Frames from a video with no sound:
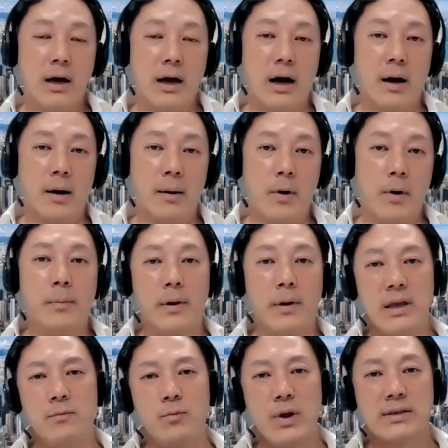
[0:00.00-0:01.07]

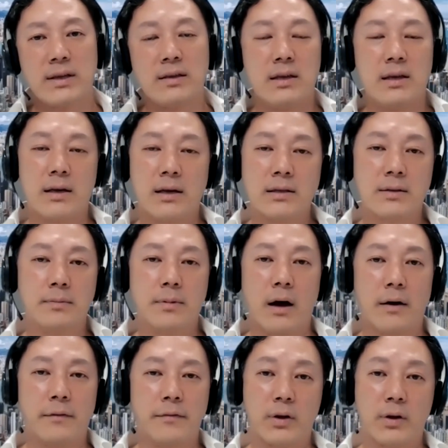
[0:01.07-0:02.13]
But in recent years,
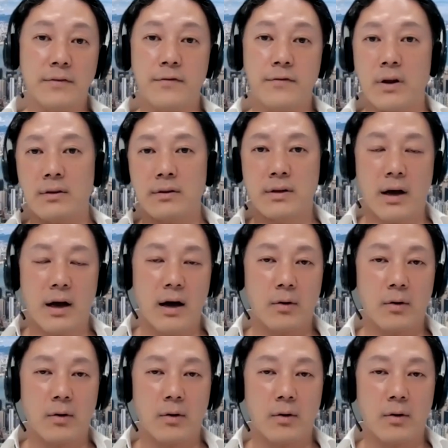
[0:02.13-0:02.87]
for different